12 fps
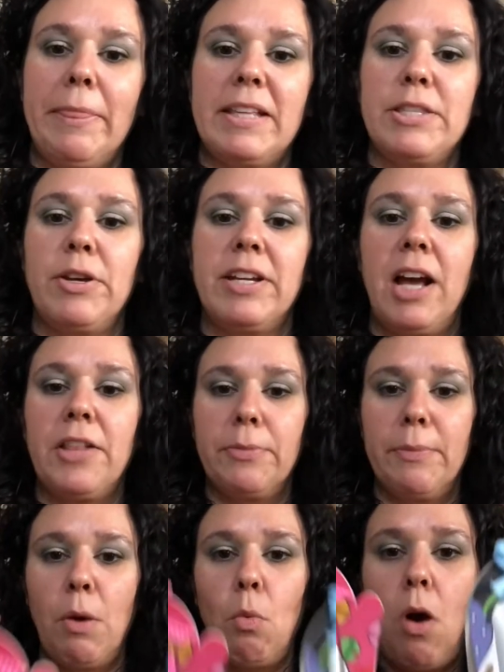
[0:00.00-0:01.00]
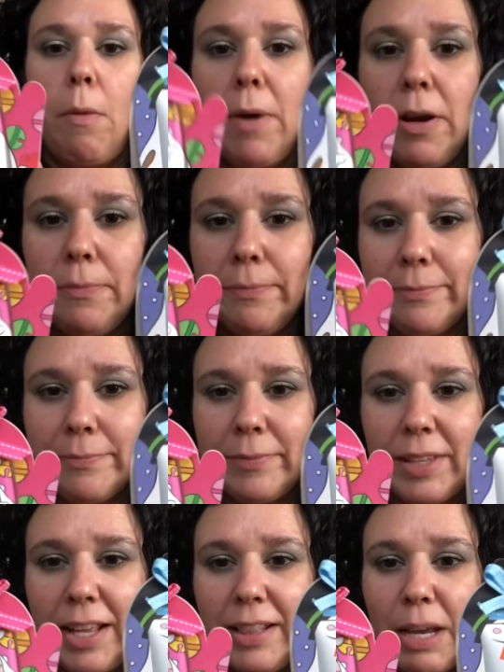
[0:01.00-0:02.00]
So I got them at Walmart
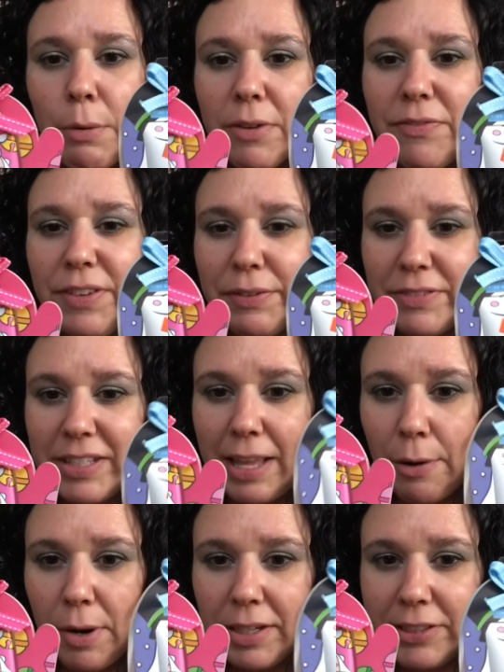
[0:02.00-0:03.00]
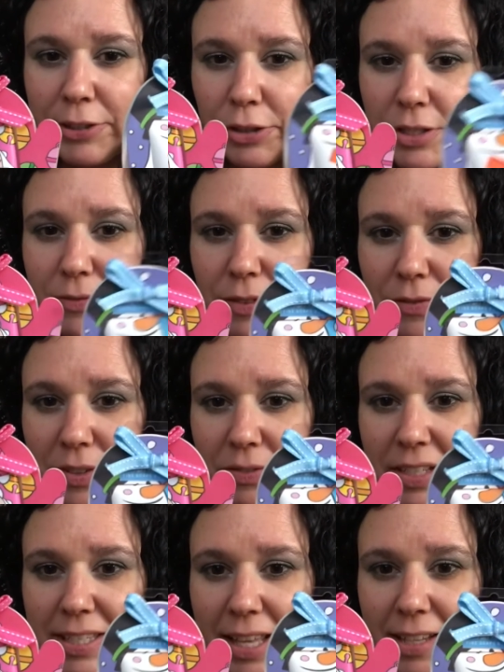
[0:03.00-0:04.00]
and they were 50, they were on clearance for
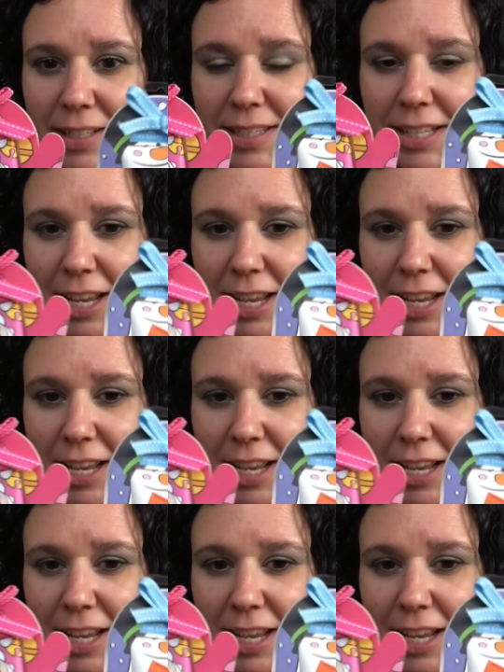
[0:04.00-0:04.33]
50 cents.